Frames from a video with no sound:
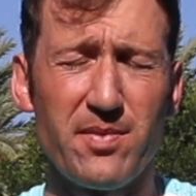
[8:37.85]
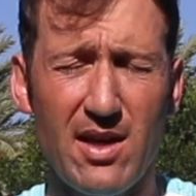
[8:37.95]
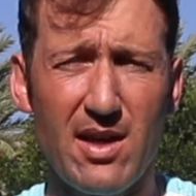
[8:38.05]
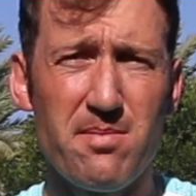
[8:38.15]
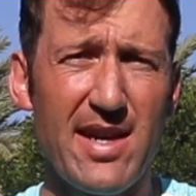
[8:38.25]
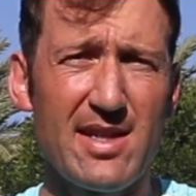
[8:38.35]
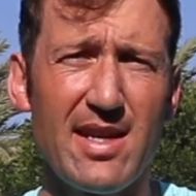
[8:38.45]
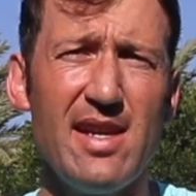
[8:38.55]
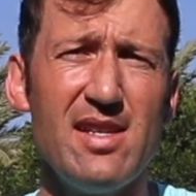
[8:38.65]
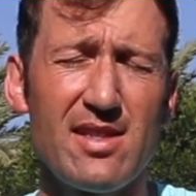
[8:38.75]
can make
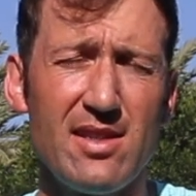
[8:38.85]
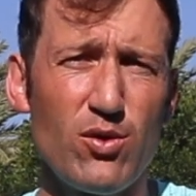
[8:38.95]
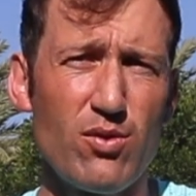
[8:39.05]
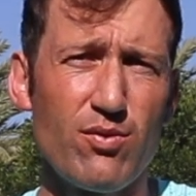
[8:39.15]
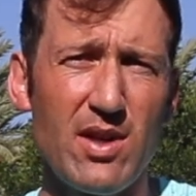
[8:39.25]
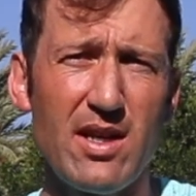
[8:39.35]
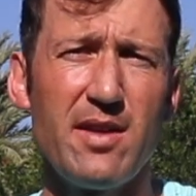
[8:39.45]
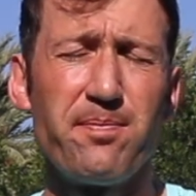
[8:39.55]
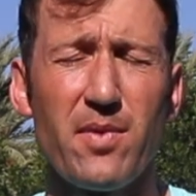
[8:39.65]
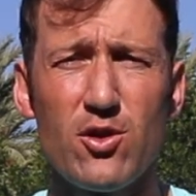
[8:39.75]
sense and you could really
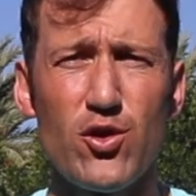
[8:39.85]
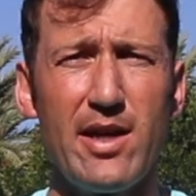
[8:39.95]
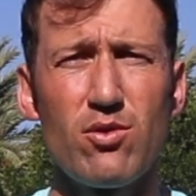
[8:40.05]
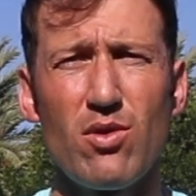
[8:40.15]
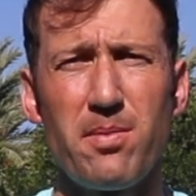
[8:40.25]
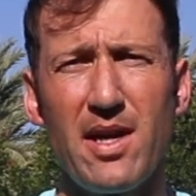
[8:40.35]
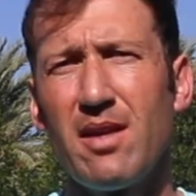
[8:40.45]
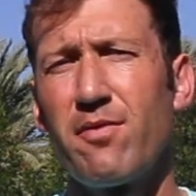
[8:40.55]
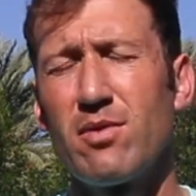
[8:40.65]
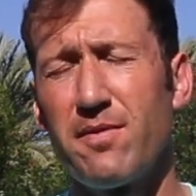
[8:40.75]
try to apply them
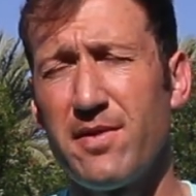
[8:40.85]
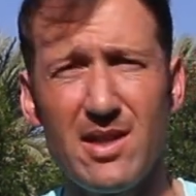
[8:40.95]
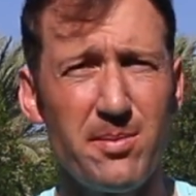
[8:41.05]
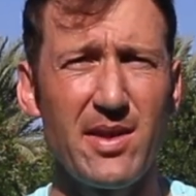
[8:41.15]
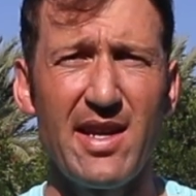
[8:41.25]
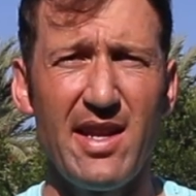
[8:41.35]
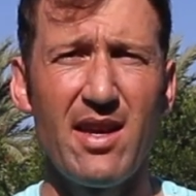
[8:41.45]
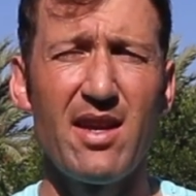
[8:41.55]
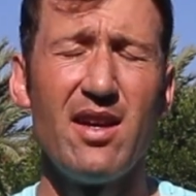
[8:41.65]
from the very beginning